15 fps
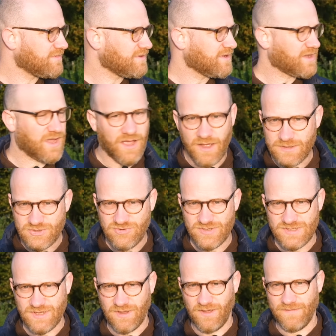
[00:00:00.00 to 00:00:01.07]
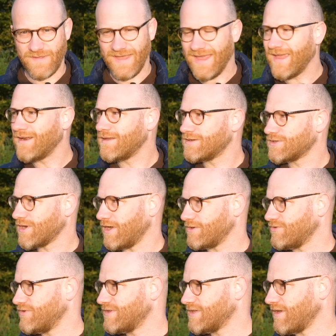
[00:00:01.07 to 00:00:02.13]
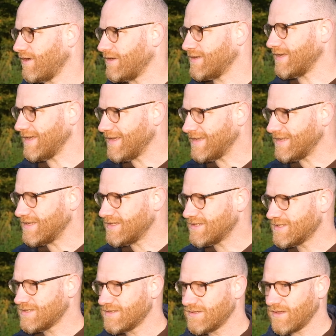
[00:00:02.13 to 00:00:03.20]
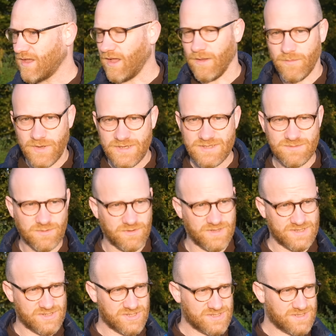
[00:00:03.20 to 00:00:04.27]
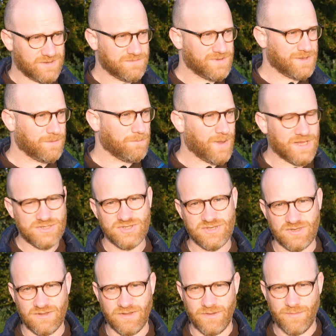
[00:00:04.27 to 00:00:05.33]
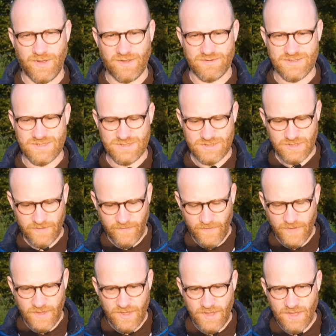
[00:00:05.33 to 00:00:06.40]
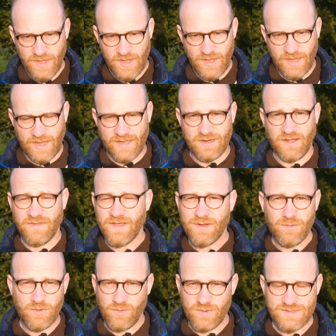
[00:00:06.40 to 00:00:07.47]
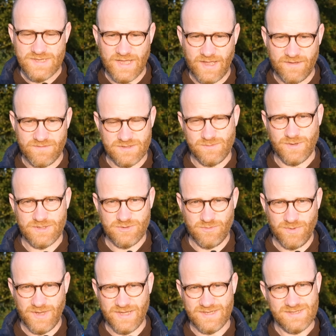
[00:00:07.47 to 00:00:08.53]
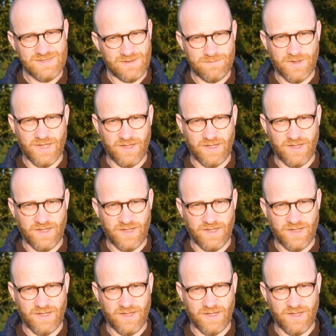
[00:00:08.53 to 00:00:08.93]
countryside, the English countryside, is unbeatable. There's just something magical about it. And I think it will always have a special place in my